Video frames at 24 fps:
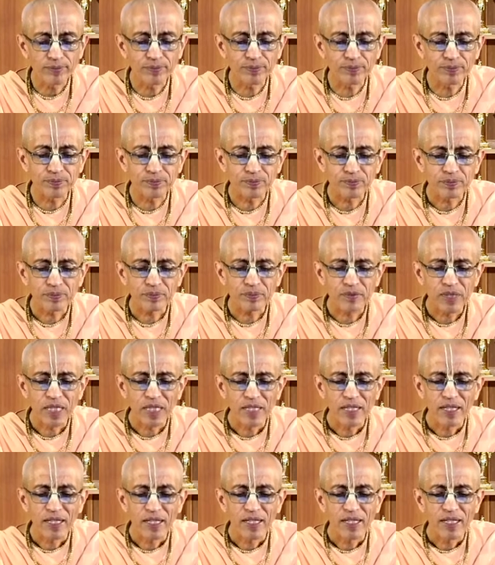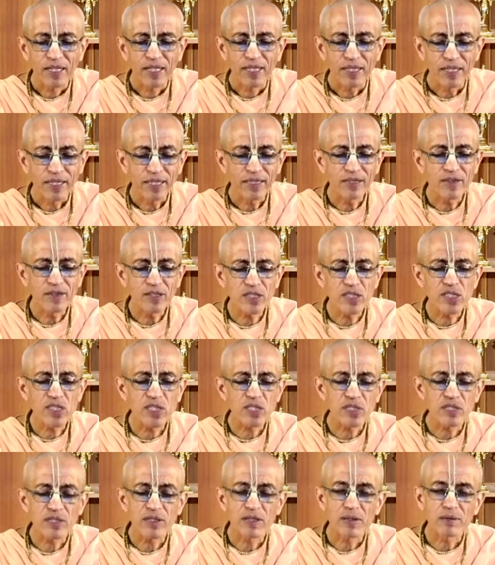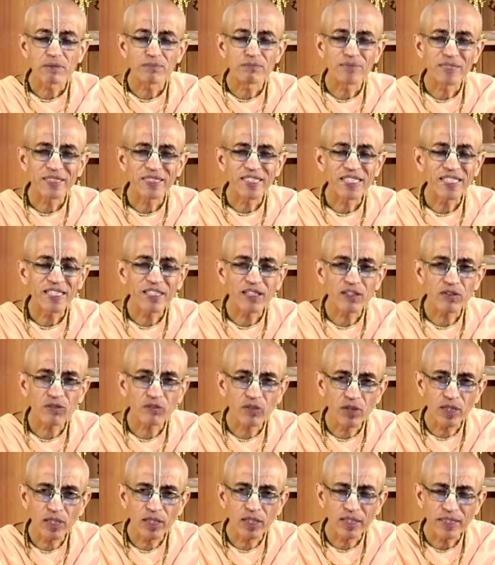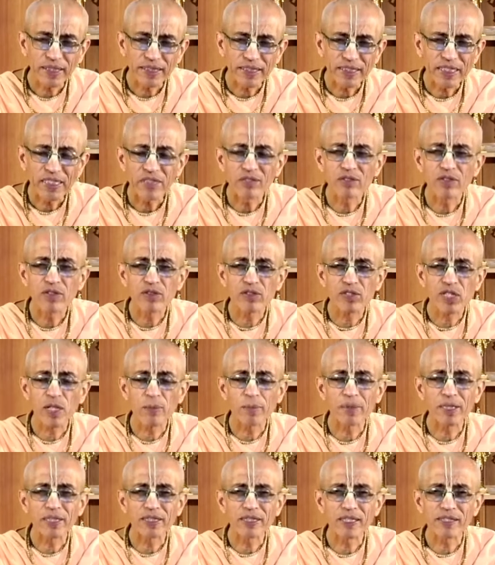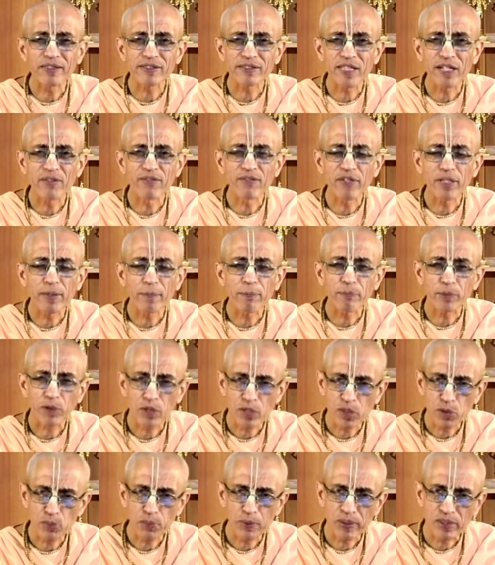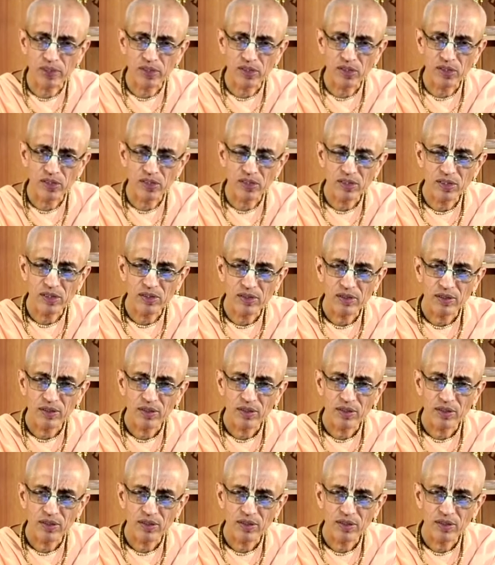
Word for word: in this material world, even if somebody thinks I'm very prosperous,